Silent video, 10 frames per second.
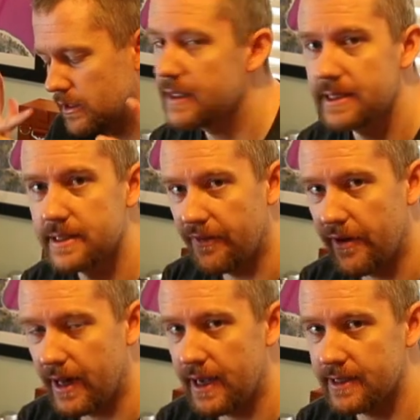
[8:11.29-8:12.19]
This is the
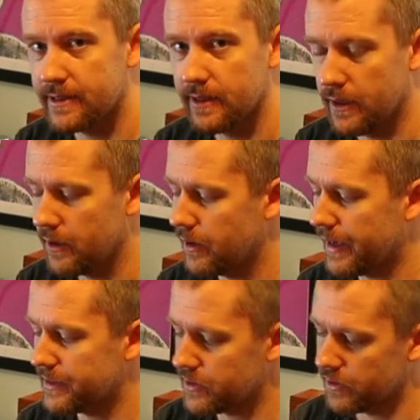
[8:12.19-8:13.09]
very last
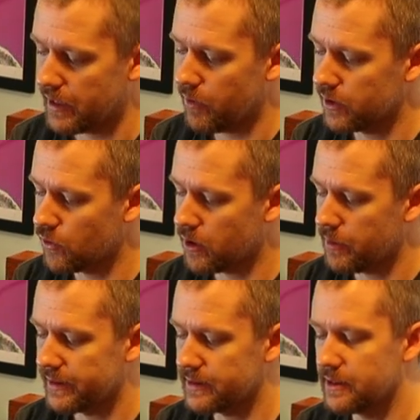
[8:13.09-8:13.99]
accessory that I want to talk
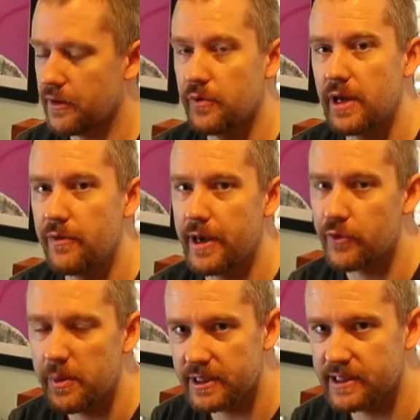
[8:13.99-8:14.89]
about. This is the three-way
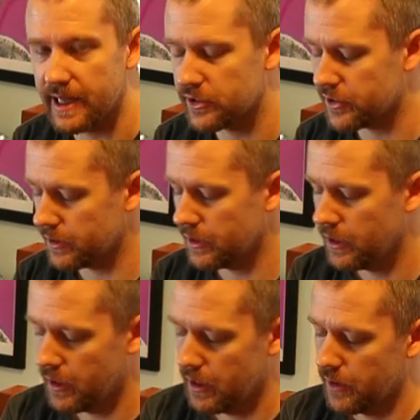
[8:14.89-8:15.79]
grip extension,
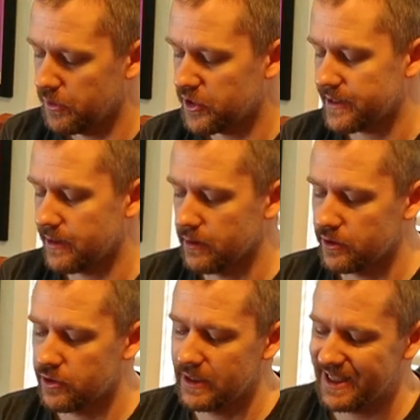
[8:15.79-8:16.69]
which has a
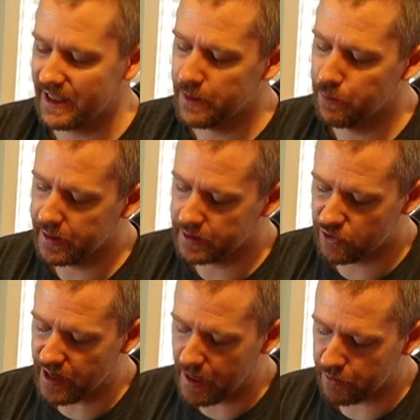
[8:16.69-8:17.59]
little inbuilt
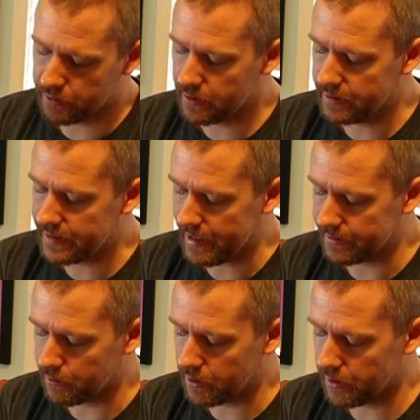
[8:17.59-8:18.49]
tripod down
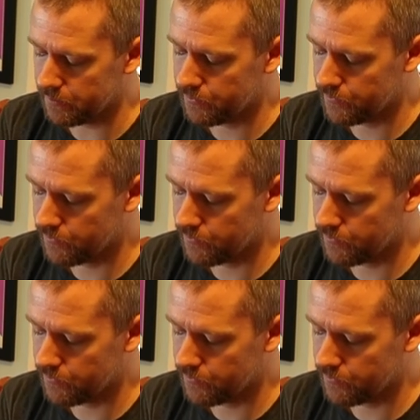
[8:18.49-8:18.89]
at the bottom.